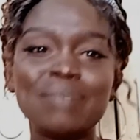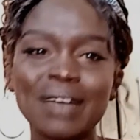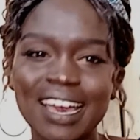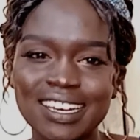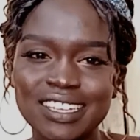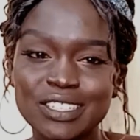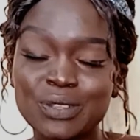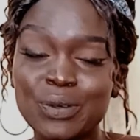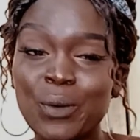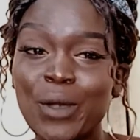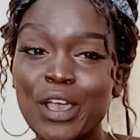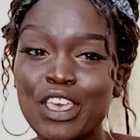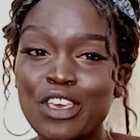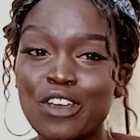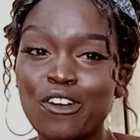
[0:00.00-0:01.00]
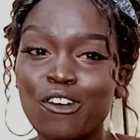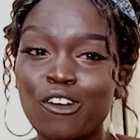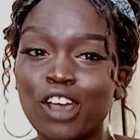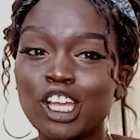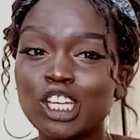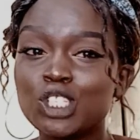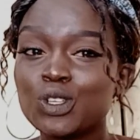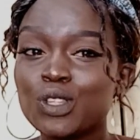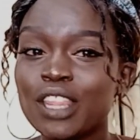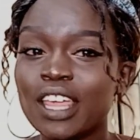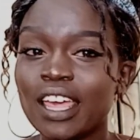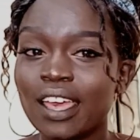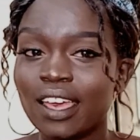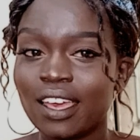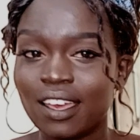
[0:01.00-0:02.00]
but when you're going to
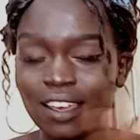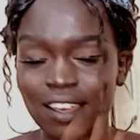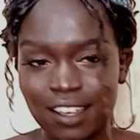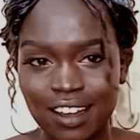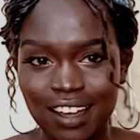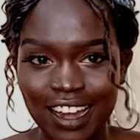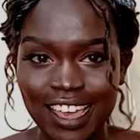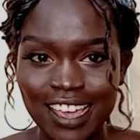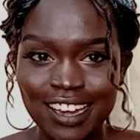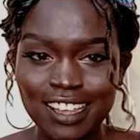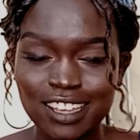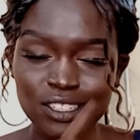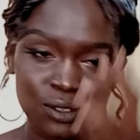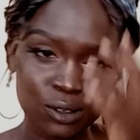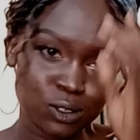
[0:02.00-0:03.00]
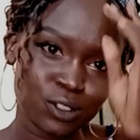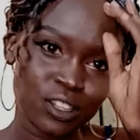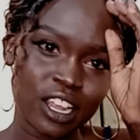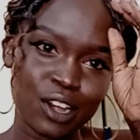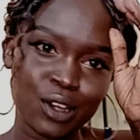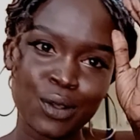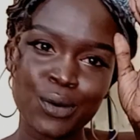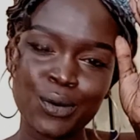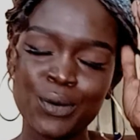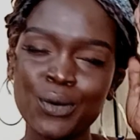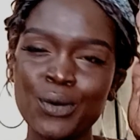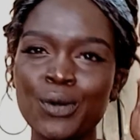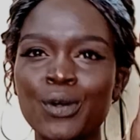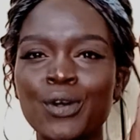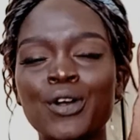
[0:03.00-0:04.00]
the ladies or to the
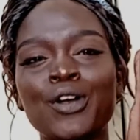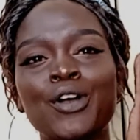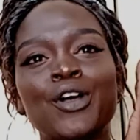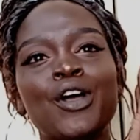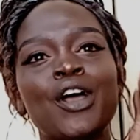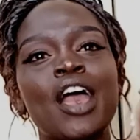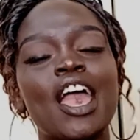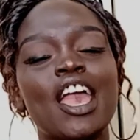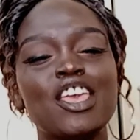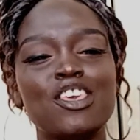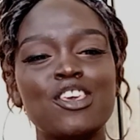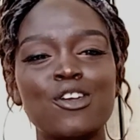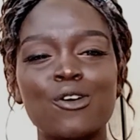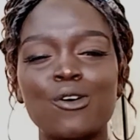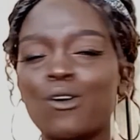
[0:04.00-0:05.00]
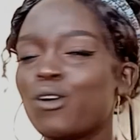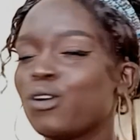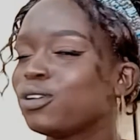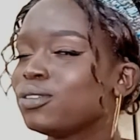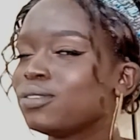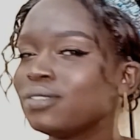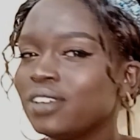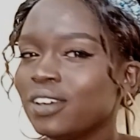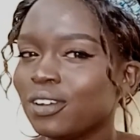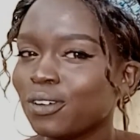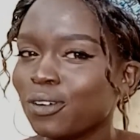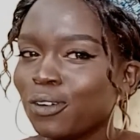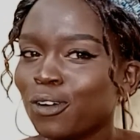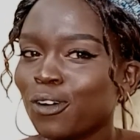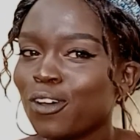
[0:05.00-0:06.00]
loo and you're, you
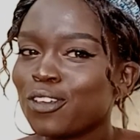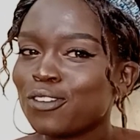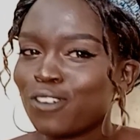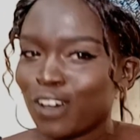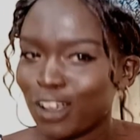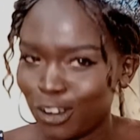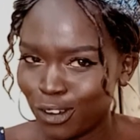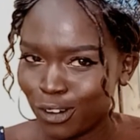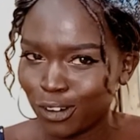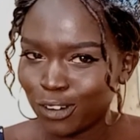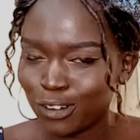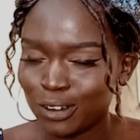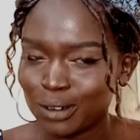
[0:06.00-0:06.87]
know, going for a long